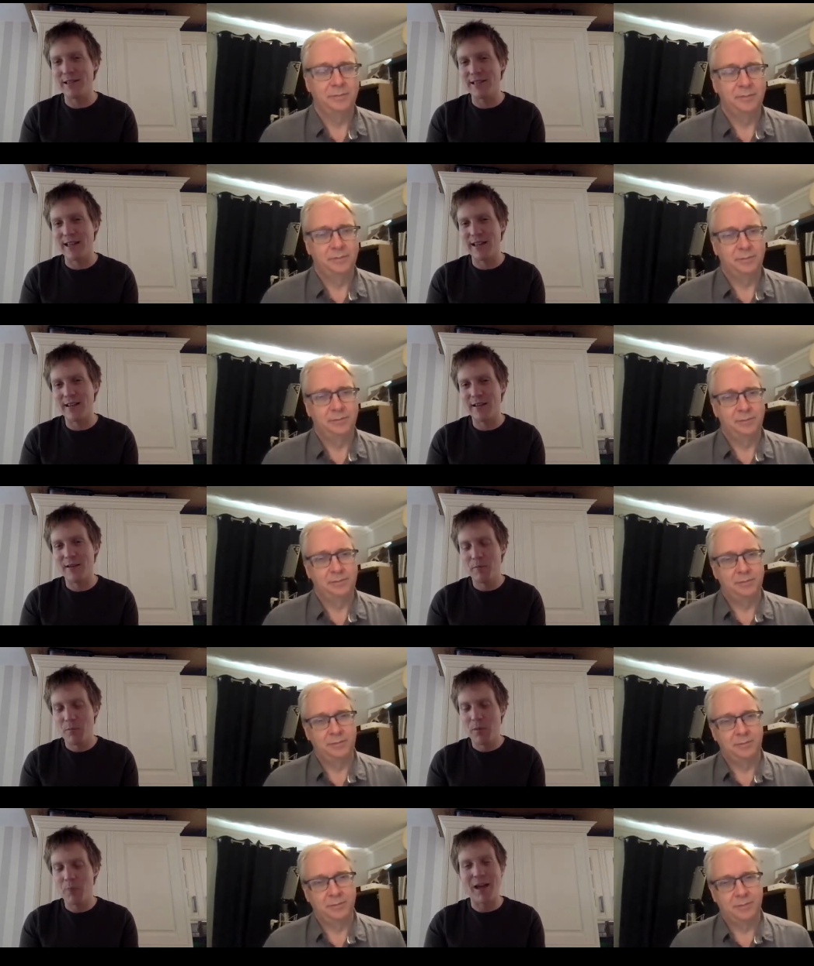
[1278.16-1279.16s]
Speaker 1: a
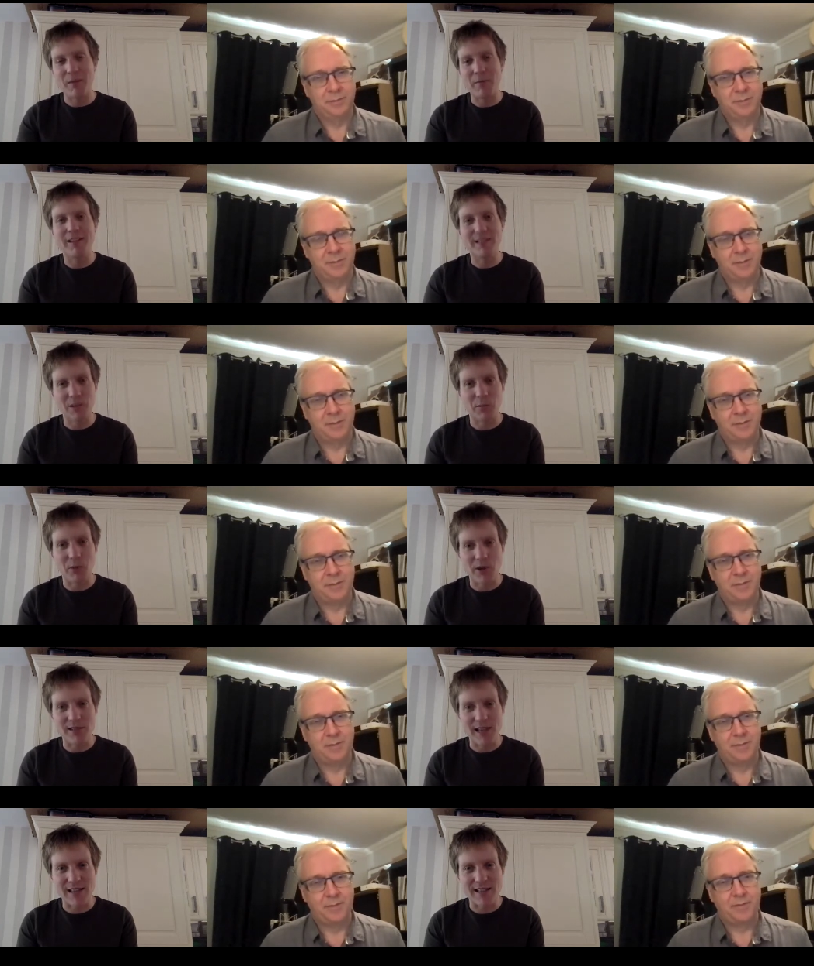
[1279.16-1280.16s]
mathematical
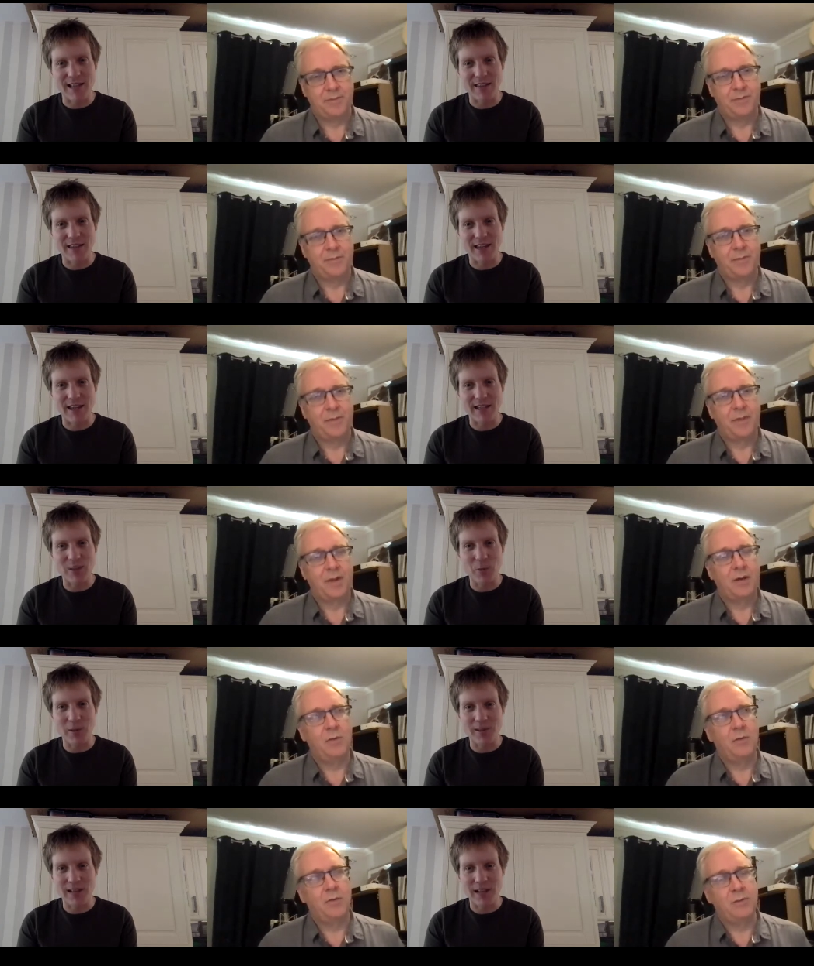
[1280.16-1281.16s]
process. I think it's
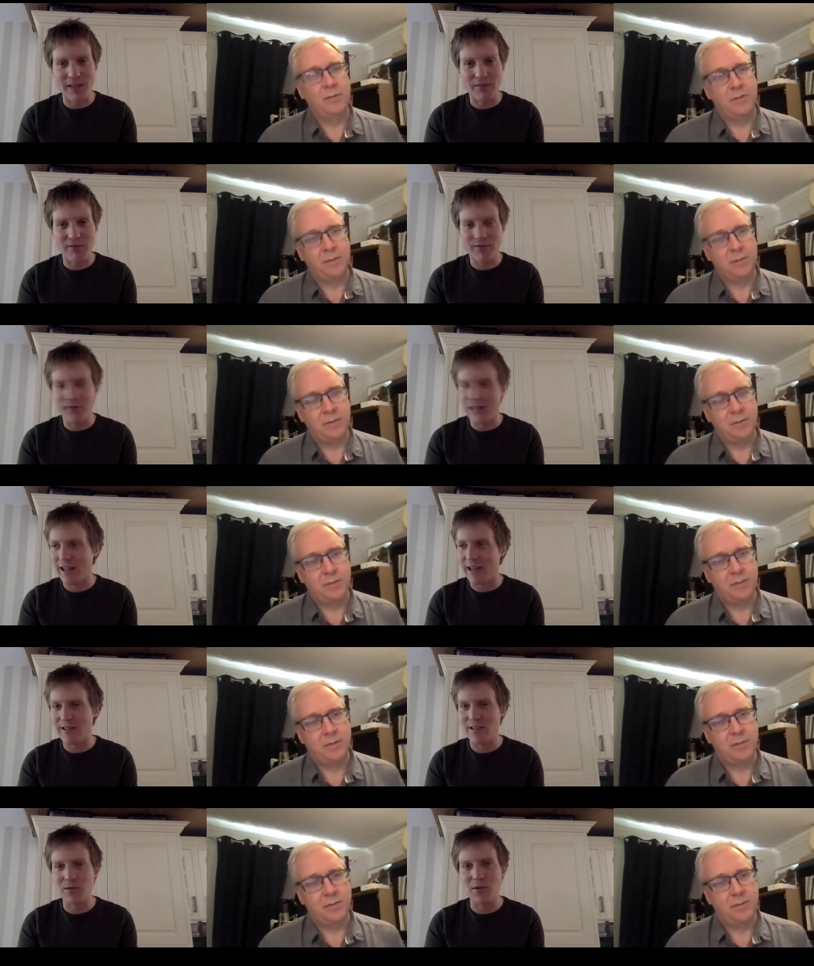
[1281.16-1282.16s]
almost like filling in a
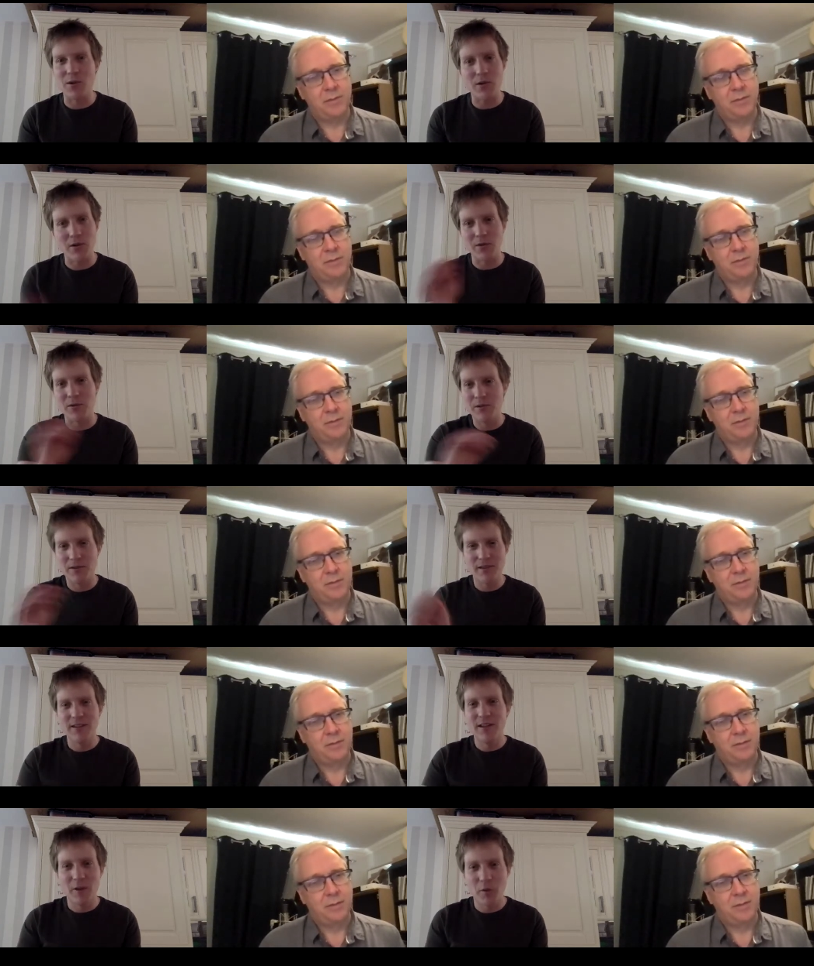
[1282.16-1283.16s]
Sudoku
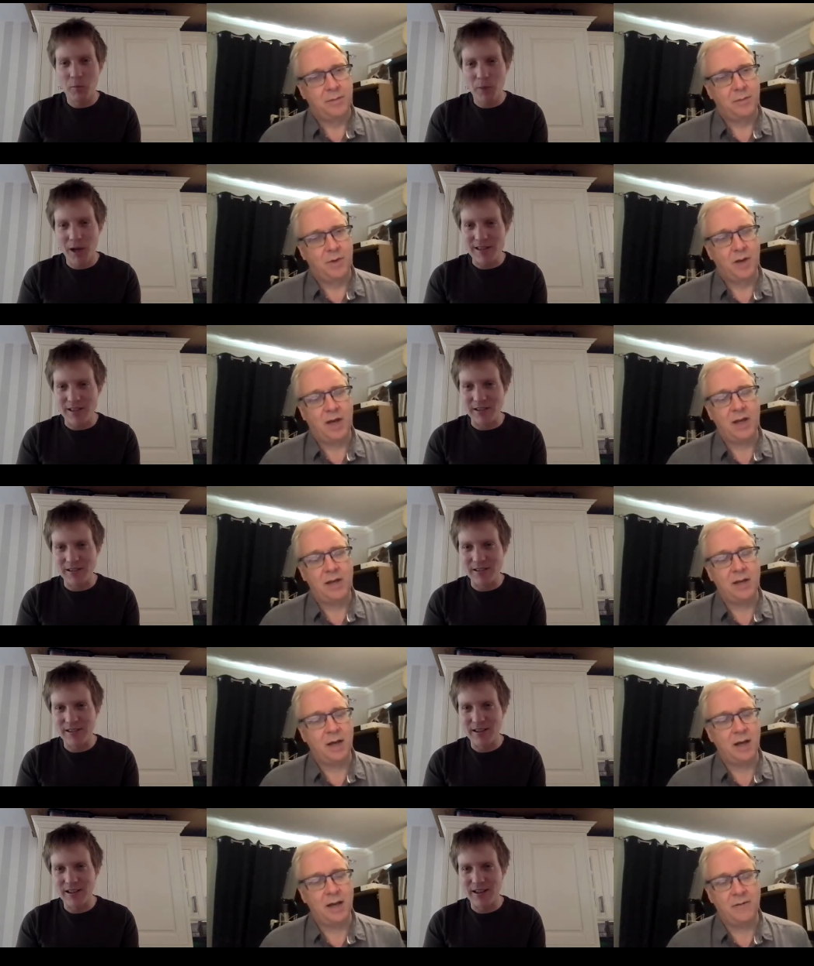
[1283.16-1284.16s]
puzzle.
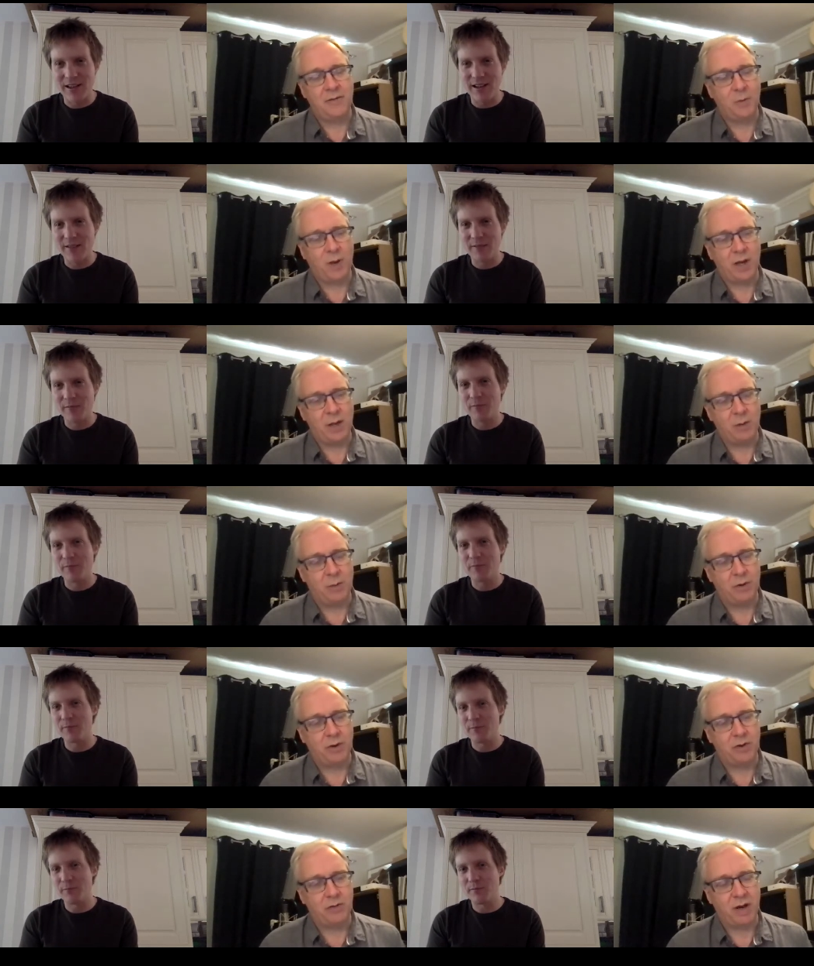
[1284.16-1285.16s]
Speaker 2: I, I love the way you
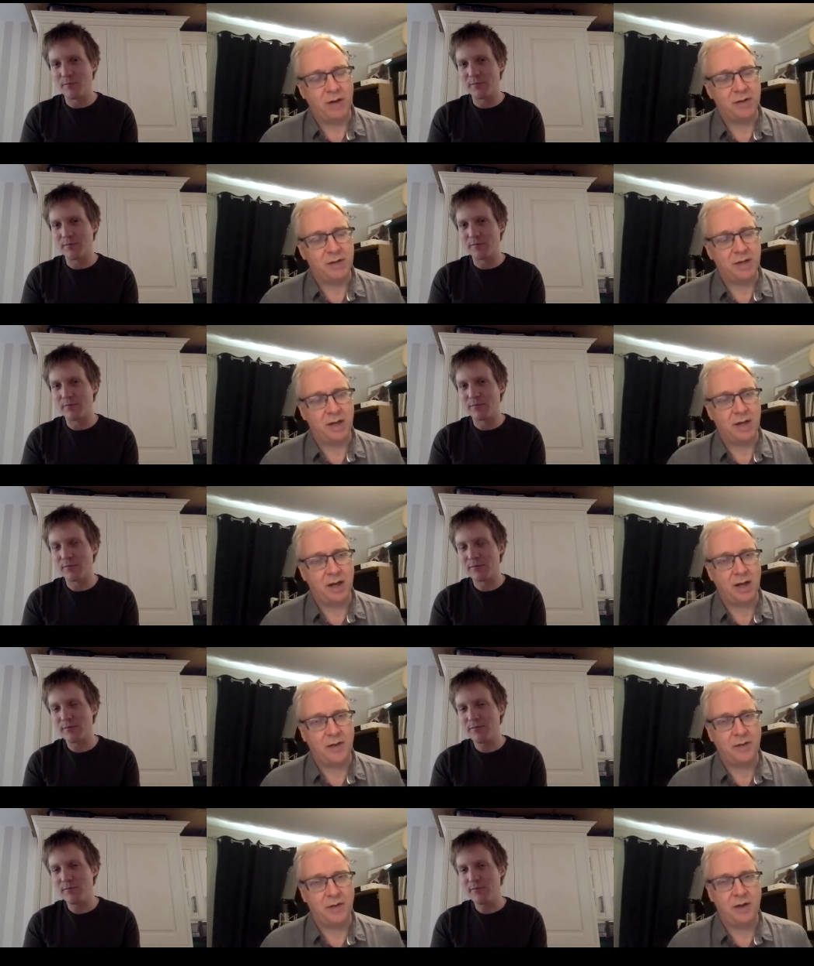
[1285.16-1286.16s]
approach rounds, and I, and
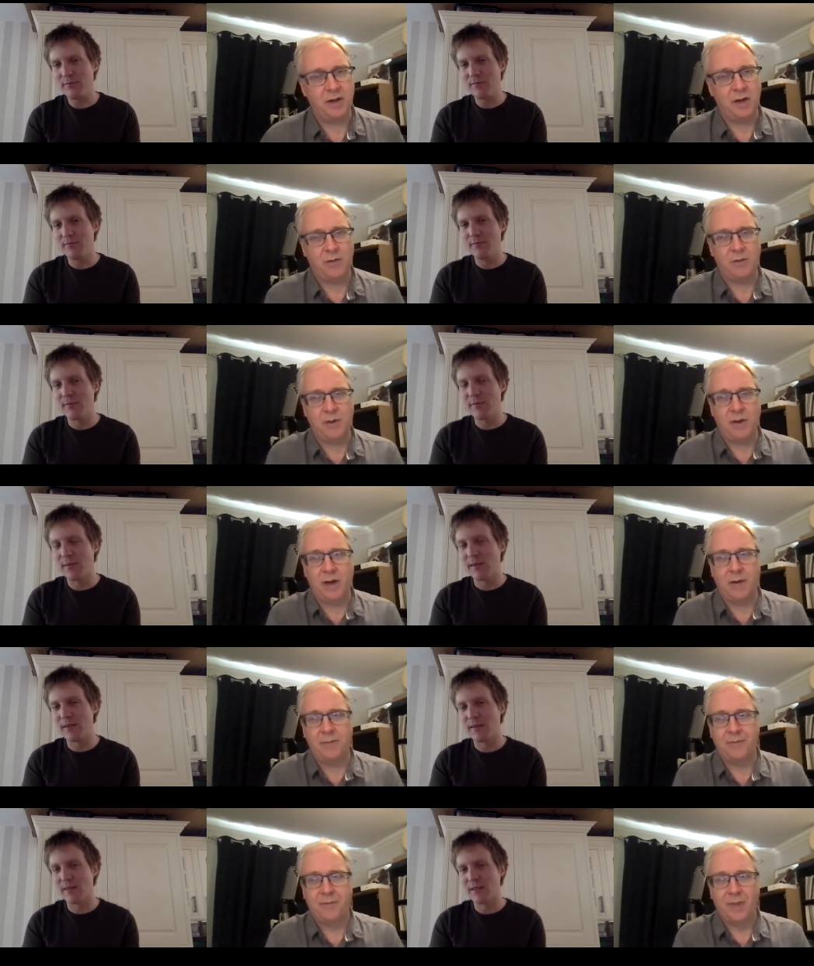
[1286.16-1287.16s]
I you know
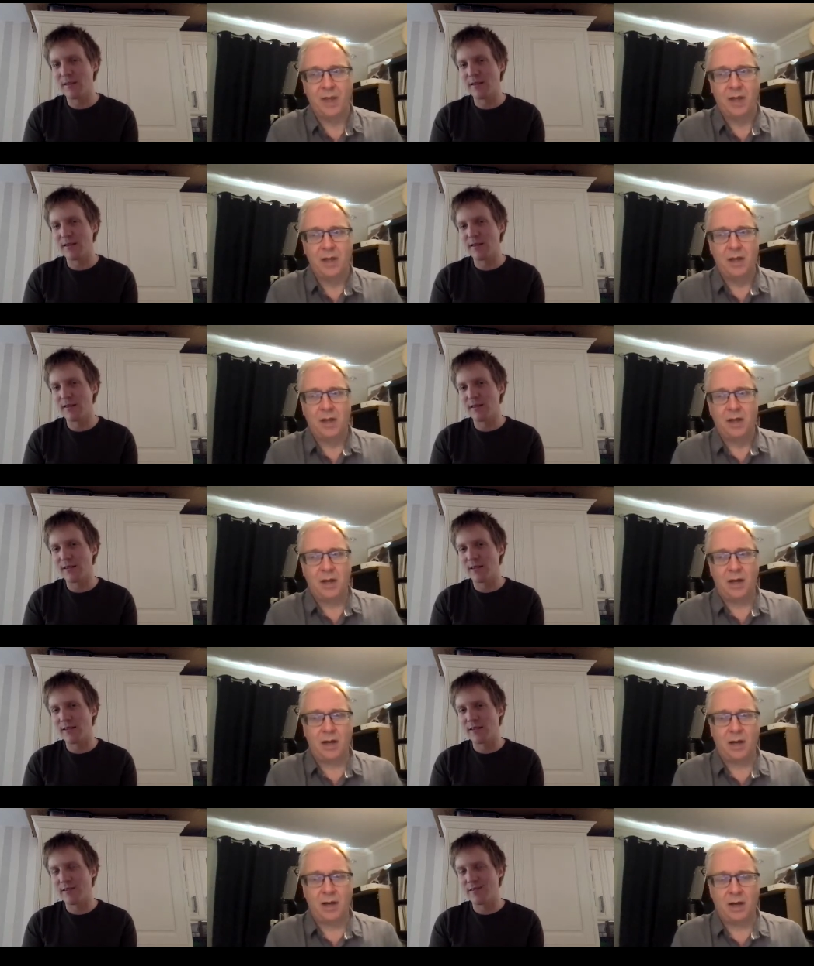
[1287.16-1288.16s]
um,
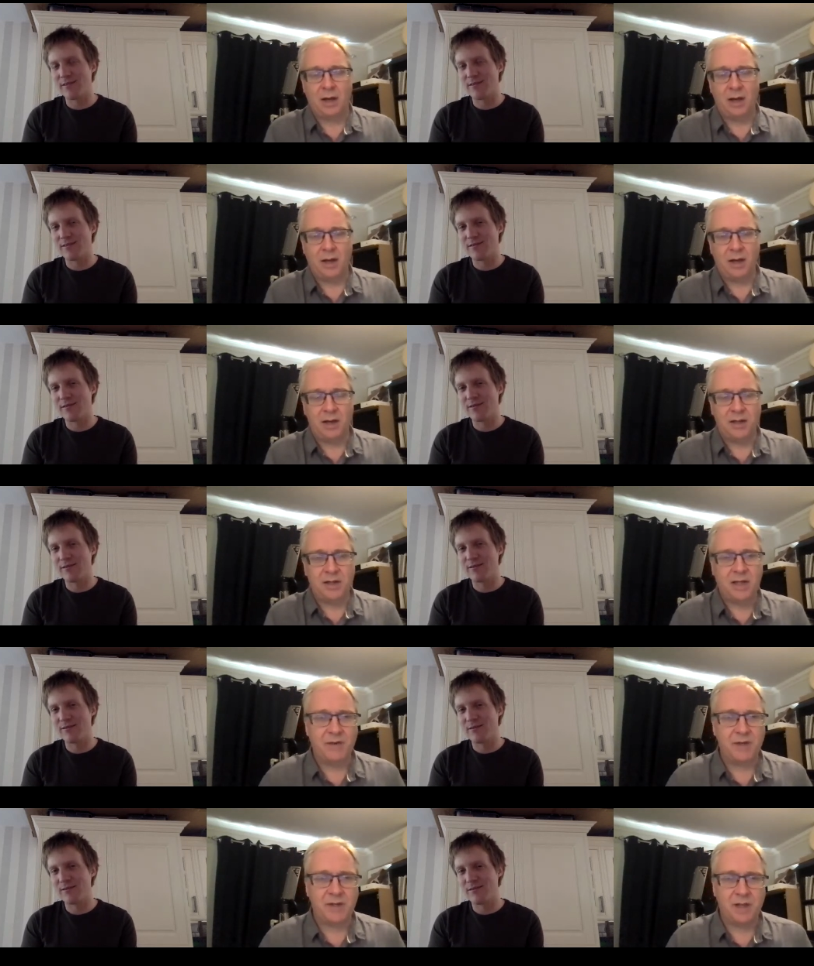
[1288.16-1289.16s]
uh, uh,
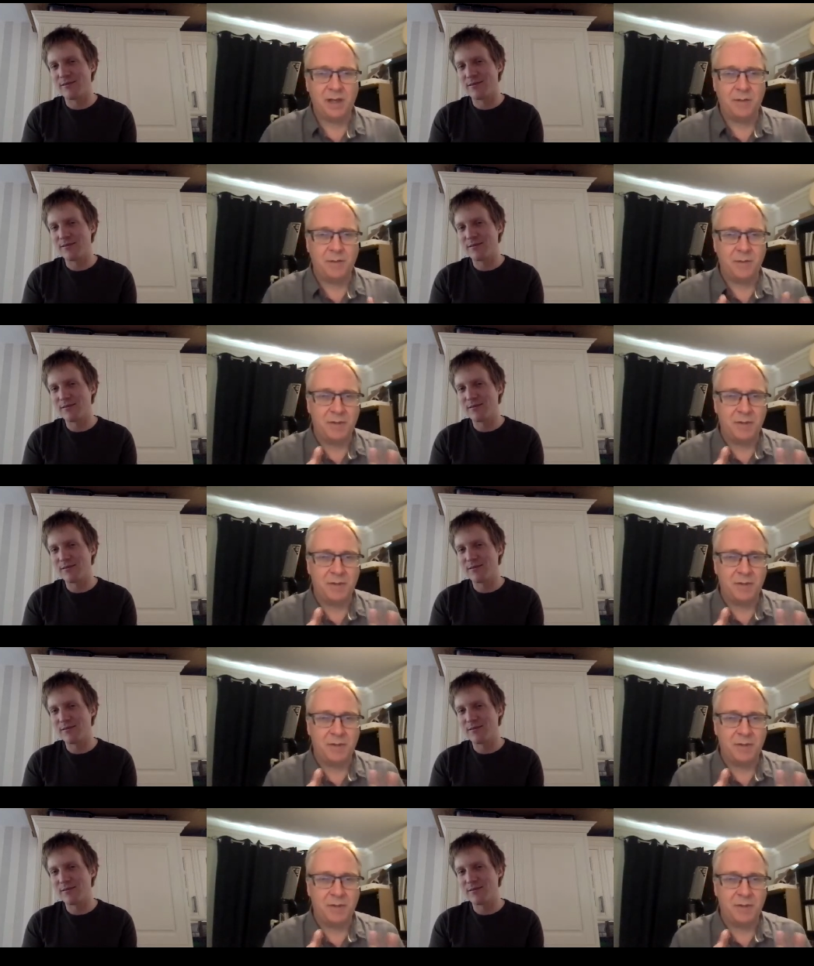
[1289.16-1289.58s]
give us a